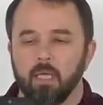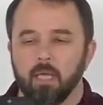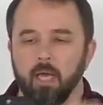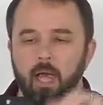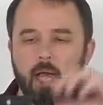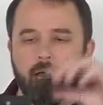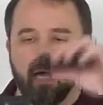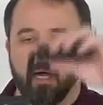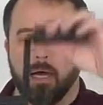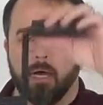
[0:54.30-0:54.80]

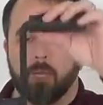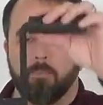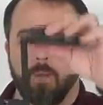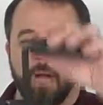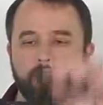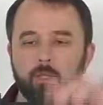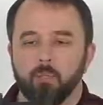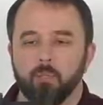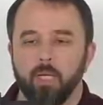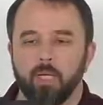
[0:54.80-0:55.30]
Uh, by
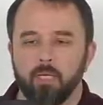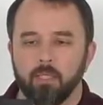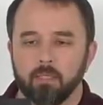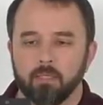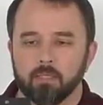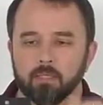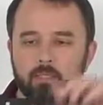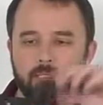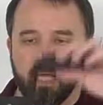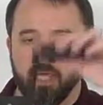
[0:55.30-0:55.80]
the way,
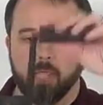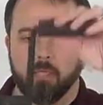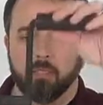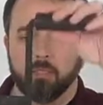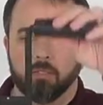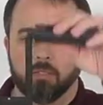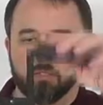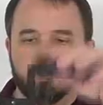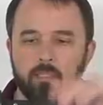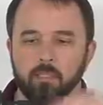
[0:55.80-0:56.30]
this
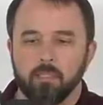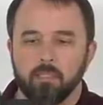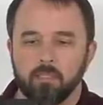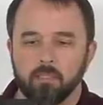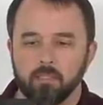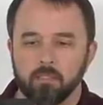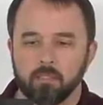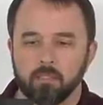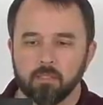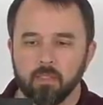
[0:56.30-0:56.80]
handle
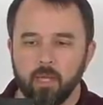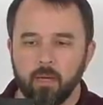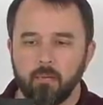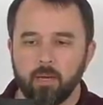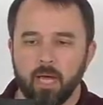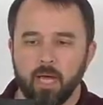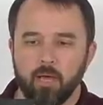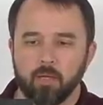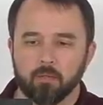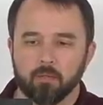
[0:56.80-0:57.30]
is
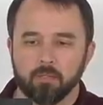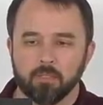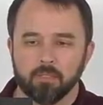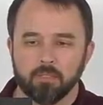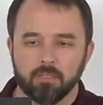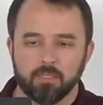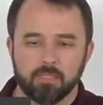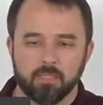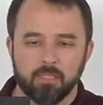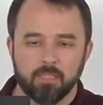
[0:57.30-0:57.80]
about
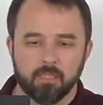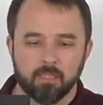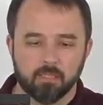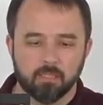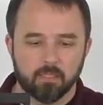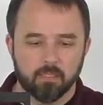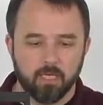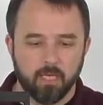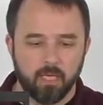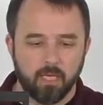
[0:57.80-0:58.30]

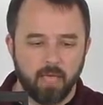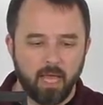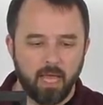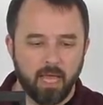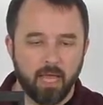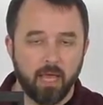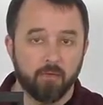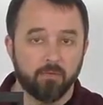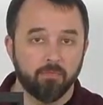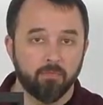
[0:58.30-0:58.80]
six and a
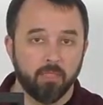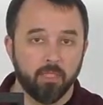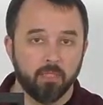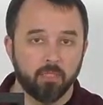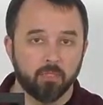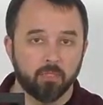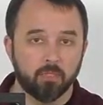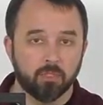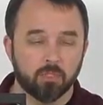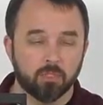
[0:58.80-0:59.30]
half
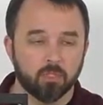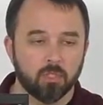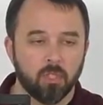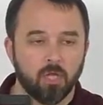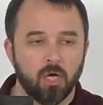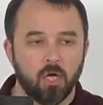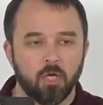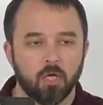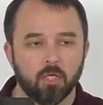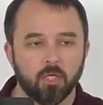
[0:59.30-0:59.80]
inches
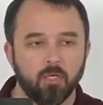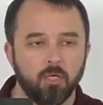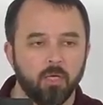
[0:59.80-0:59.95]
long